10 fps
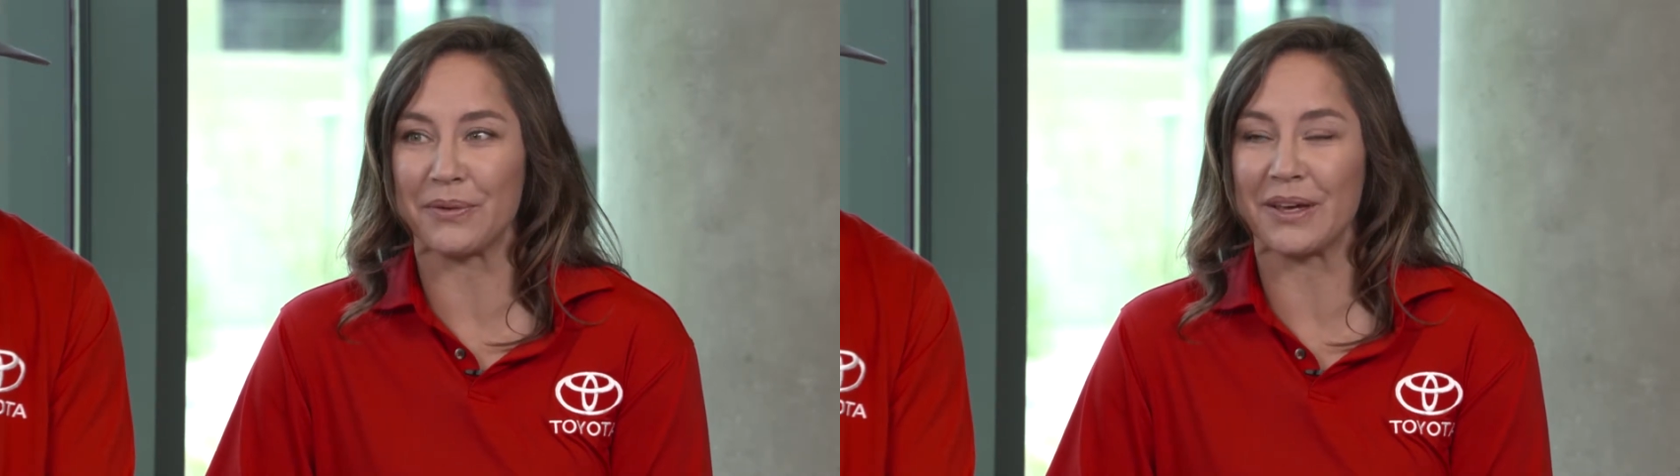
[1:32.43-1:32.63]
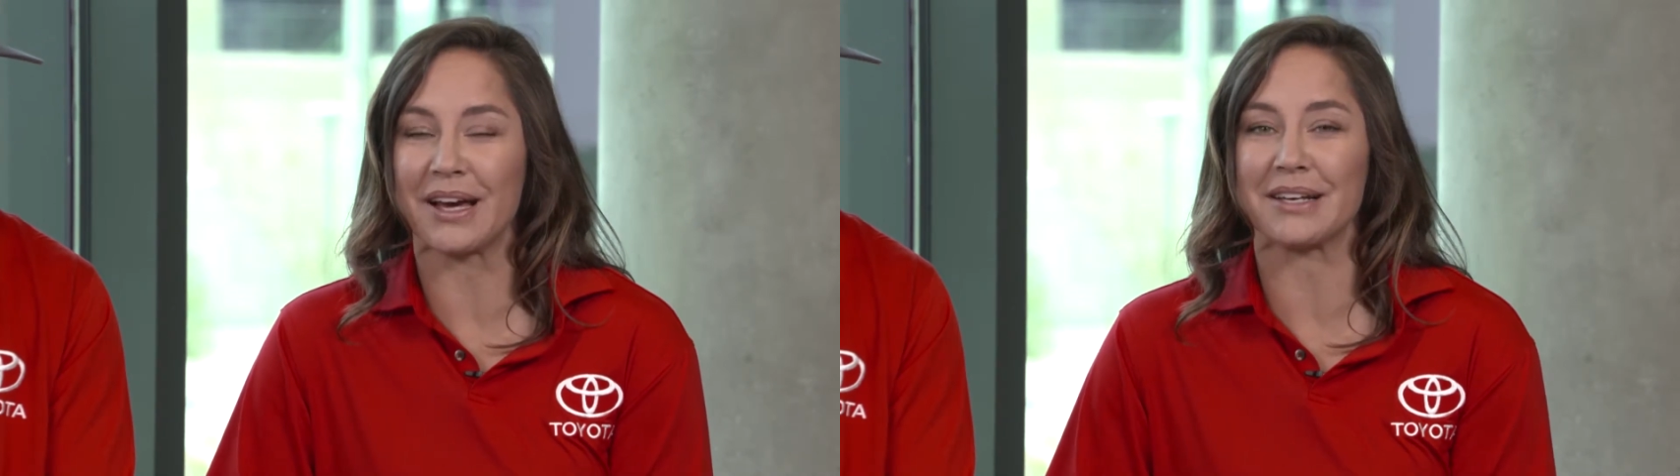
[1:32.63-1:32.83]

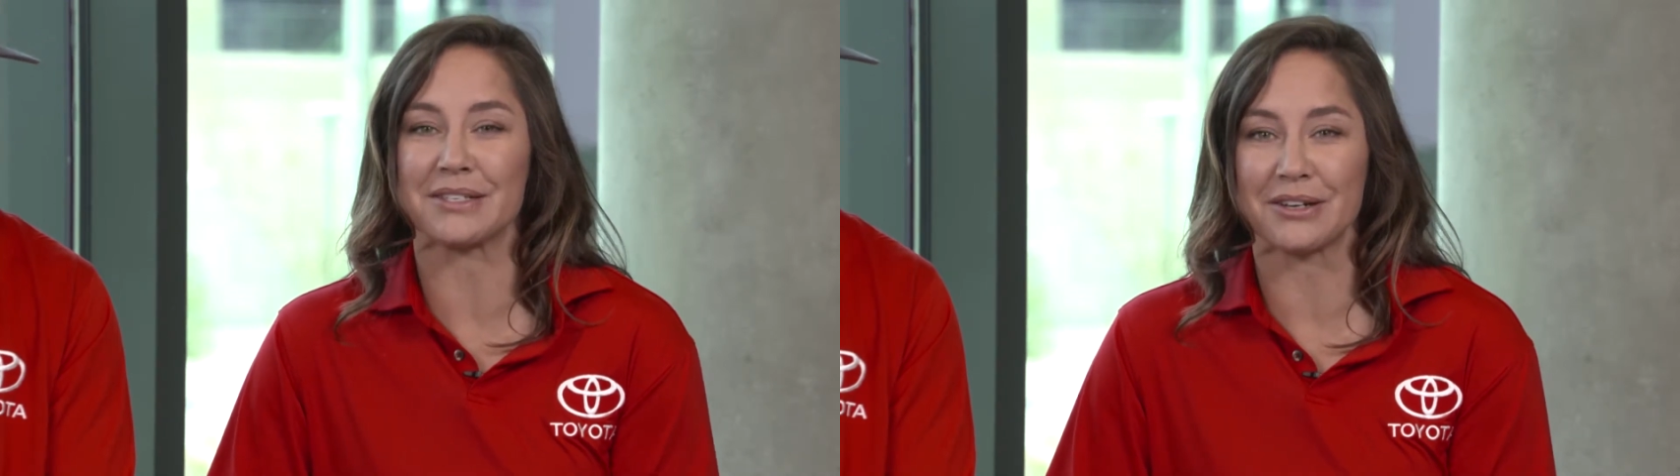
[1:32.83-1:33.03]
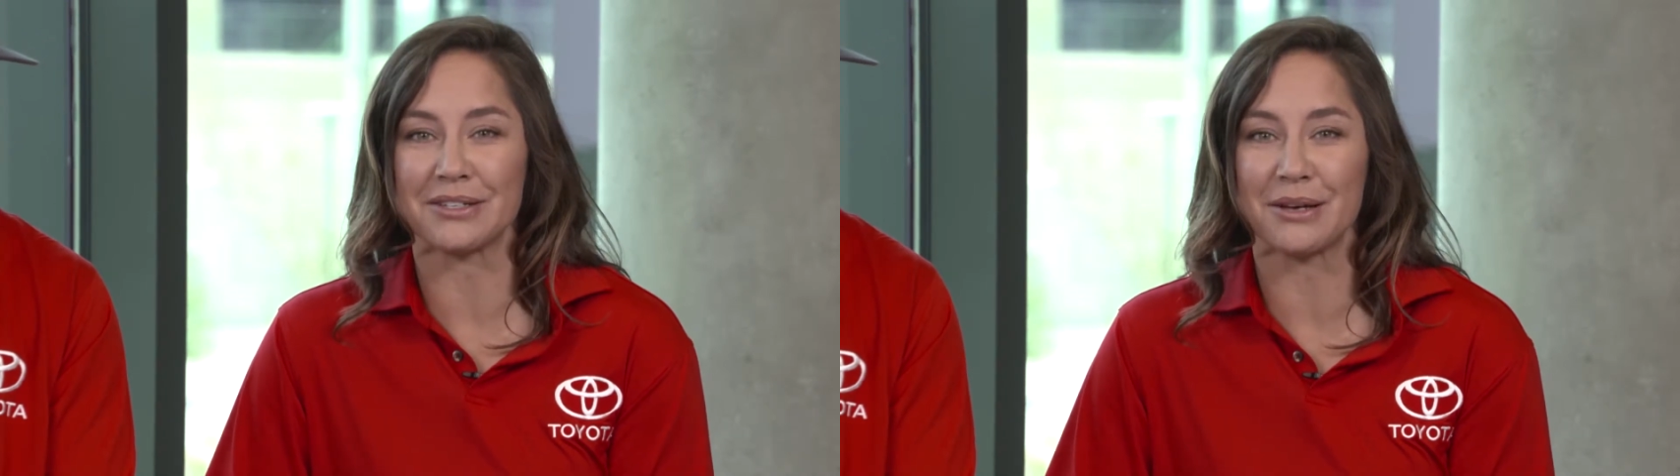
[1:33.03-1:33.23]
you got to
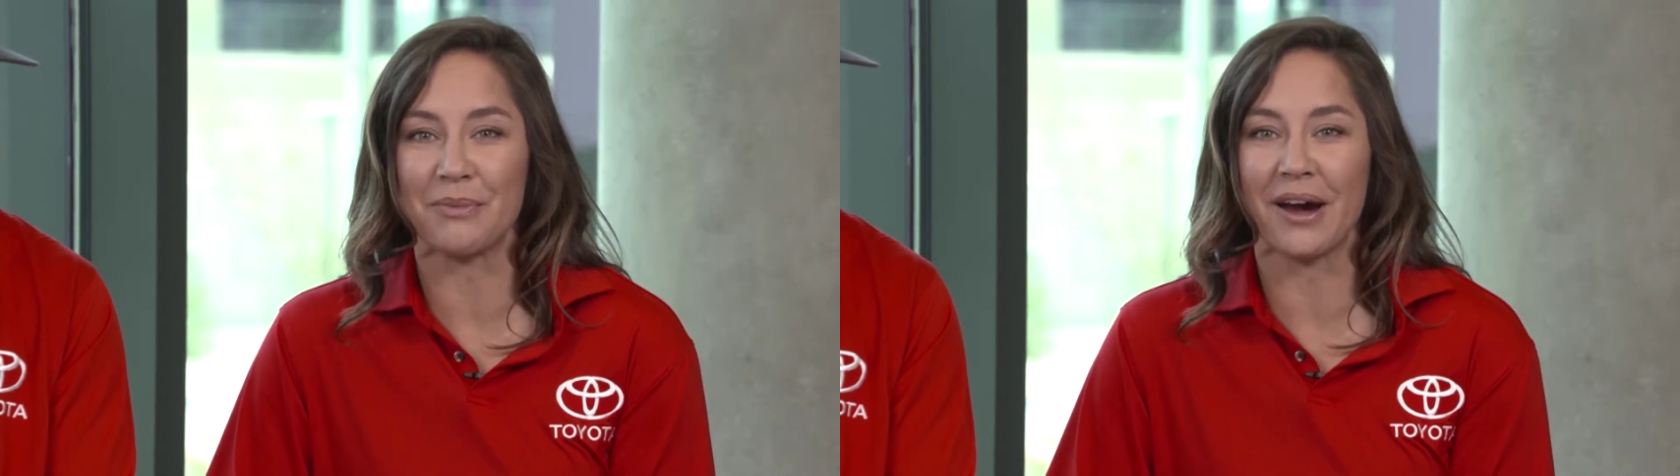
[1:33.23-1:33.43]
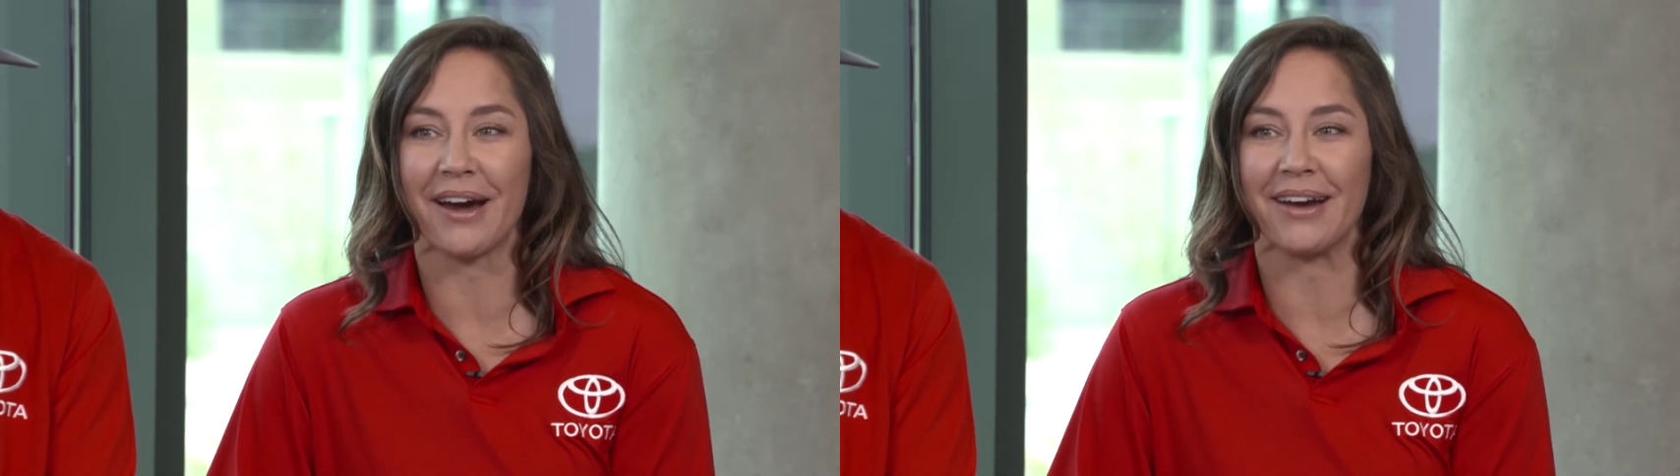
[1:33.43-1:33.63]
start
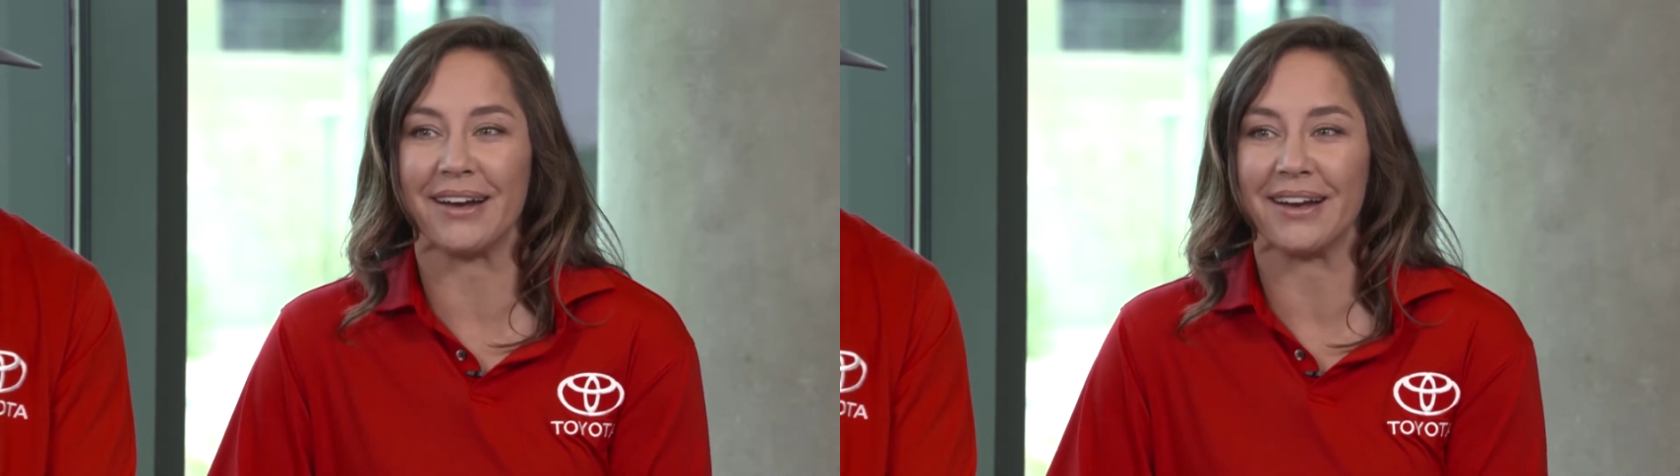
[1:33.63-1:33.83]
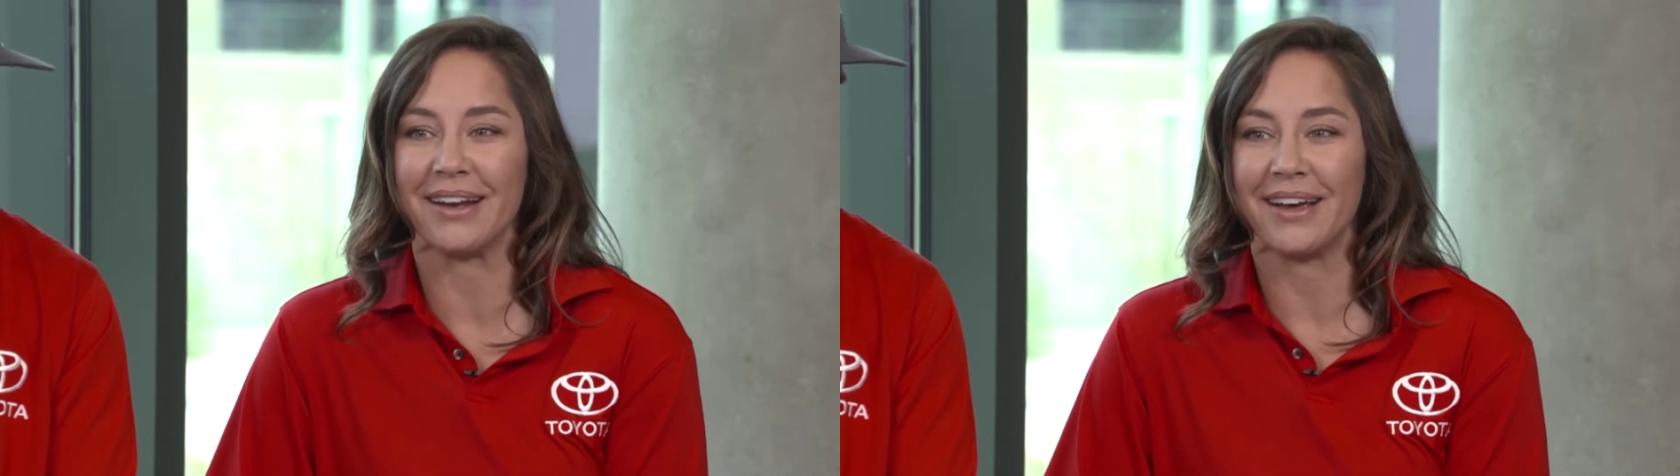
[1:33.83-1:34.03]
somewhere, and